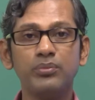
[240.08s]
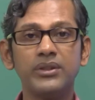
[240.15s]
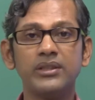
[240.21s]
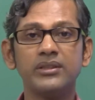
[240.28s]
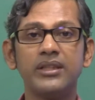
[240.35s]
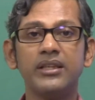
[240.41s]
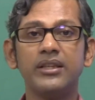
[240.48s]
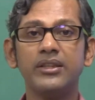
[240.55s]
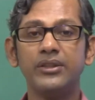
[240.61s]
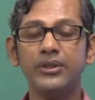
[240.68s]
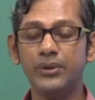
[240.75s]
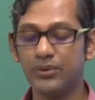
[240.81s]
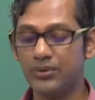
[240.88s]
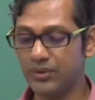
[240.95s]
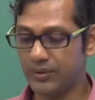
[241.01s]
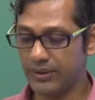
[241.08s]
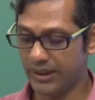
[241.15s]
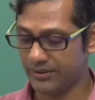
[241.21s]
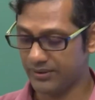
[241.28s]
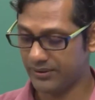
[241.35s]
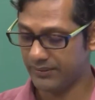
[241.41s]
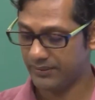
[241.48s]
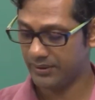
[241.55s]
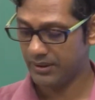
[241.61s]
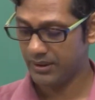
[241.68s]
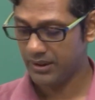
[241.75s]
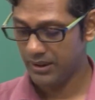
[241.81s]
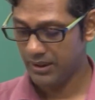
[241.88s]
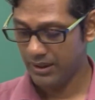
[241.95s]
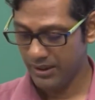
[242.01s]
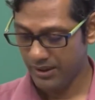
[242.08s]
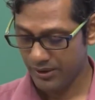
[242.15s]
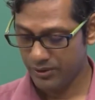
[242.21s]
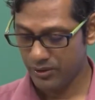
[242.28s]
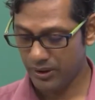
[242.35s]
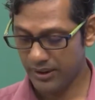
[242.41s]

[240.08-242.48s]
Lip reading: change can induce stress. So,